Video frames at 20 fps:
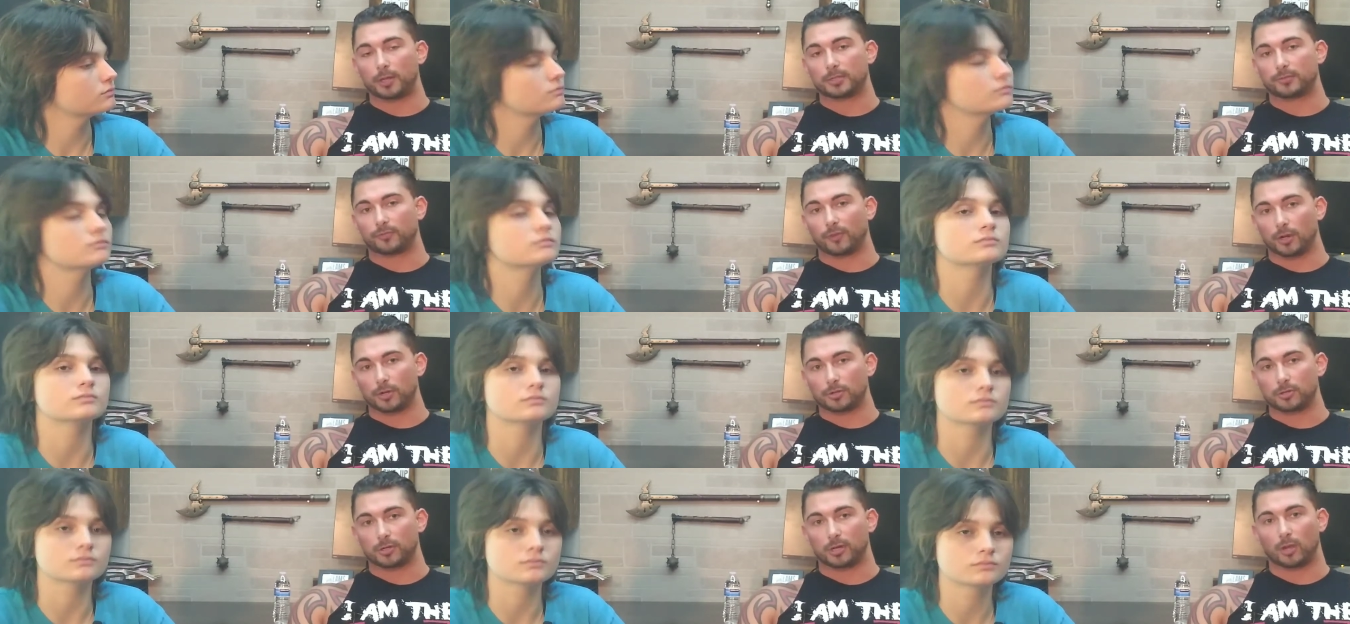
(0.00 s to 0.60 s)
Speaker 1: is
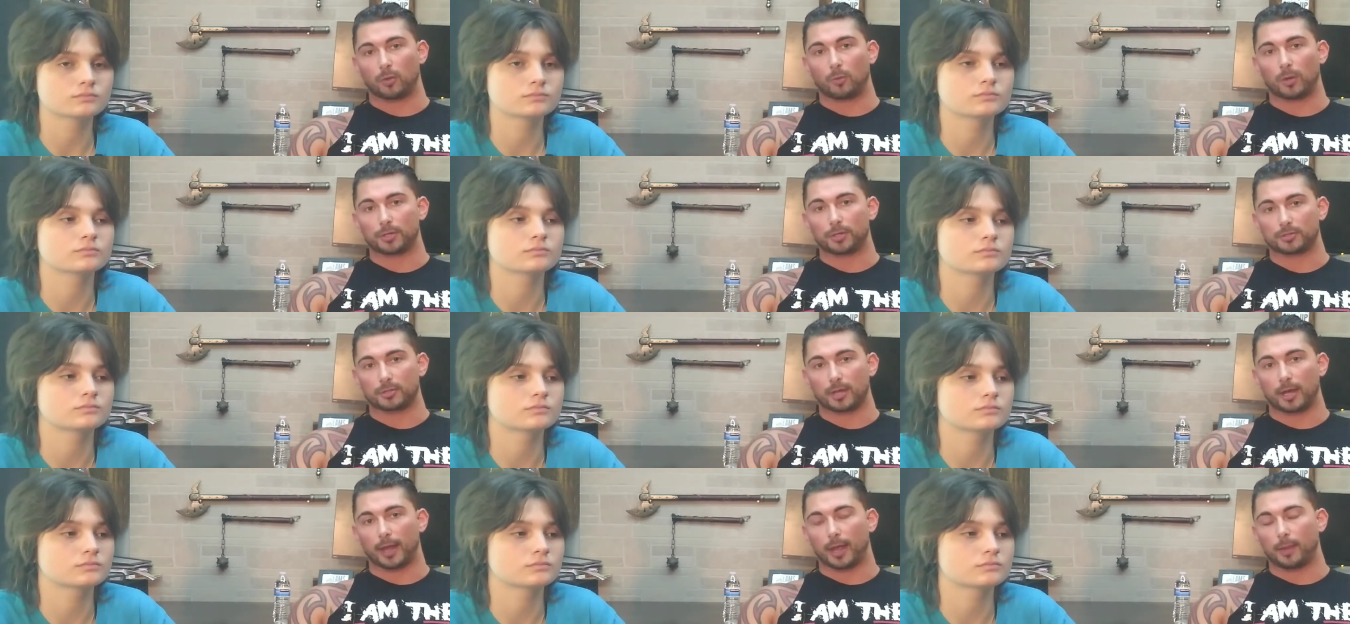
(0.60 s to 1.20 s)
functioning, what
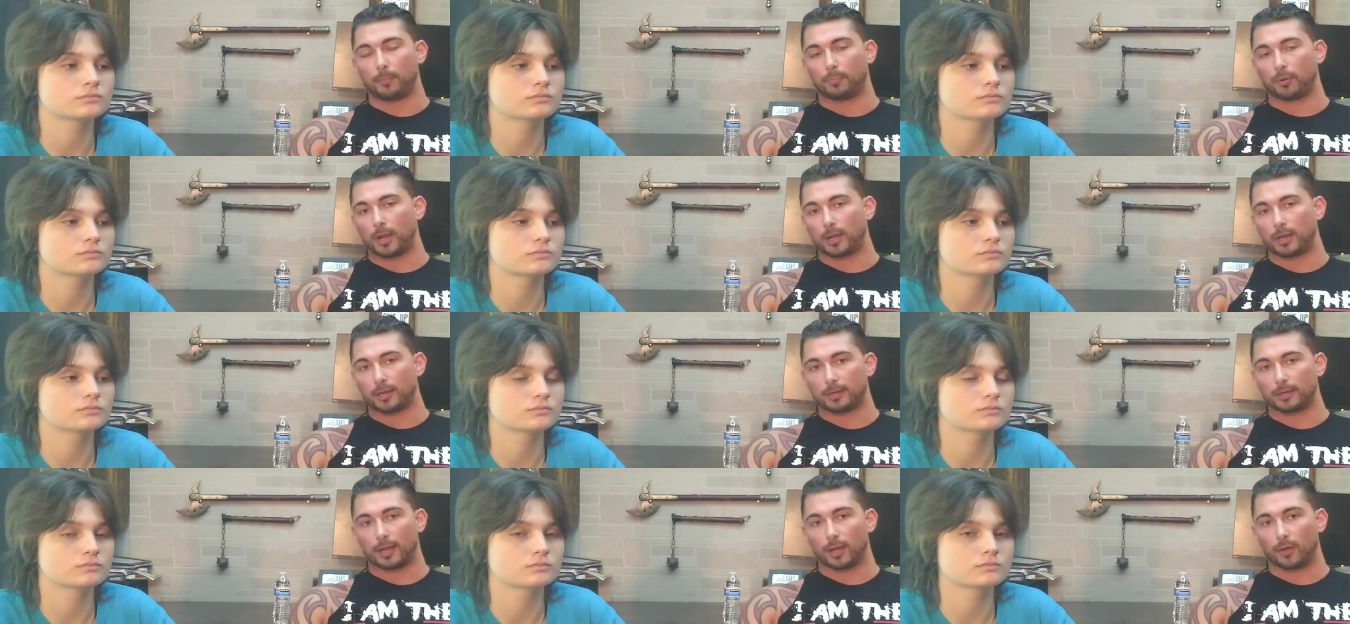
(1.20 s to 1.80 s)
is not. I
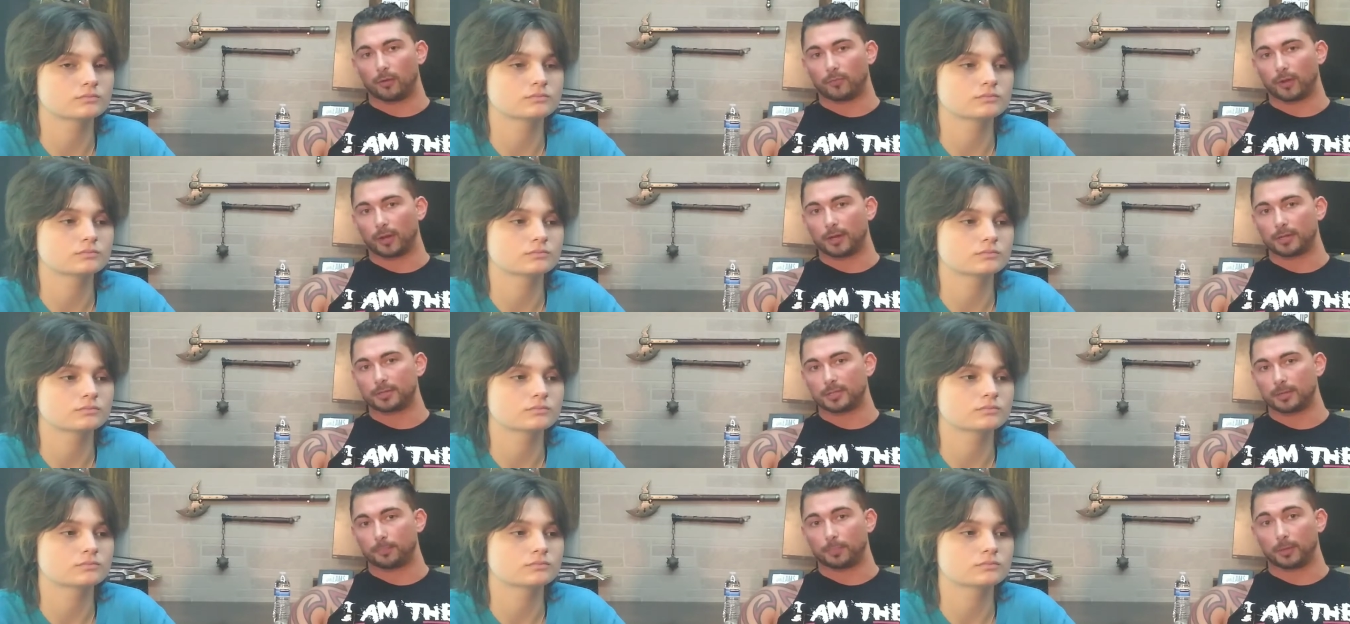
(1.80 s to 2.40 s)
break it down
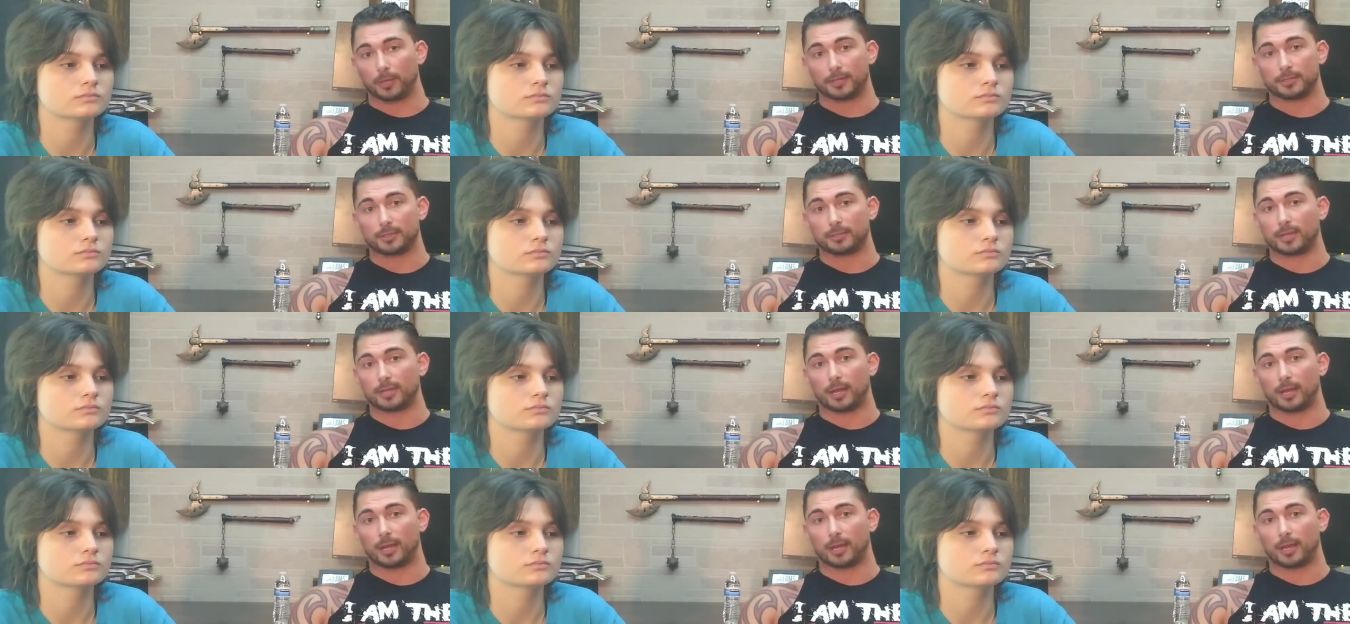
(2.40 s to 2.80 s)
very simply. It's a